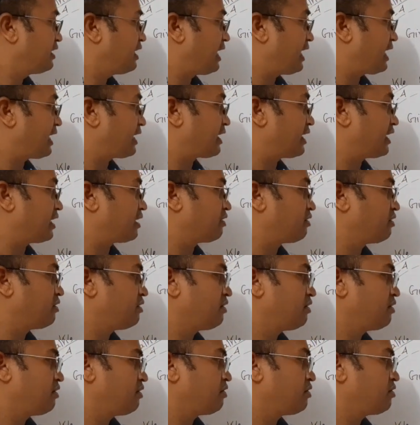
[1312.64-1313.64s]

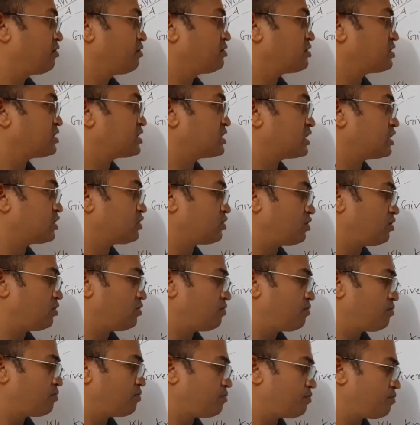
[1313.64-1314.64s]
Again
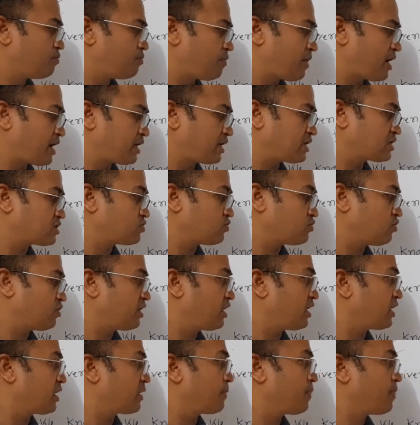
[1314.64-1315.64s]
0 minus
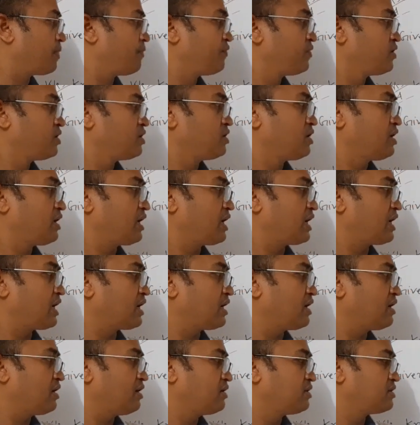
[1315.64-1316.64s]
A
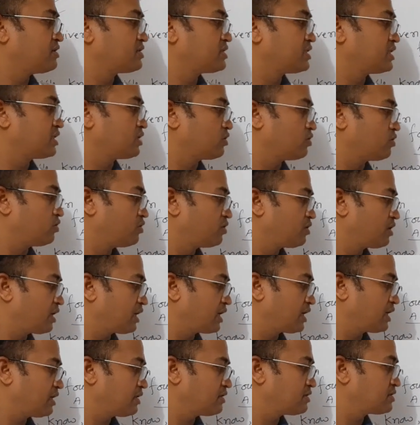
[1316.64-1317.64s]
0,
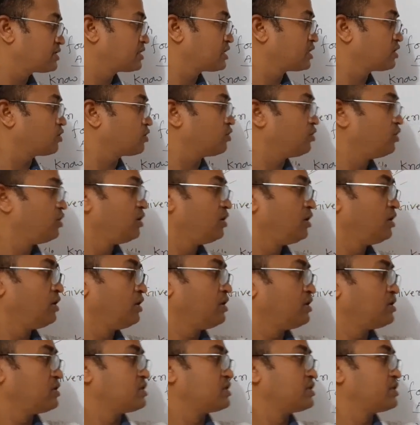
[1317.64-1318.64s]
A 0,
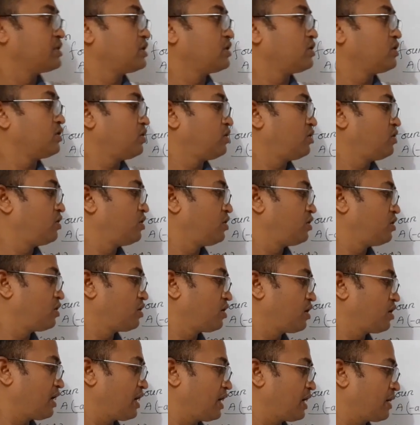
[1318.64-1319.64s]
0
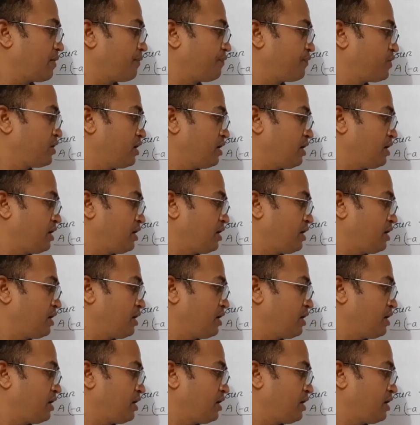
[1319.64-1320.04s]
A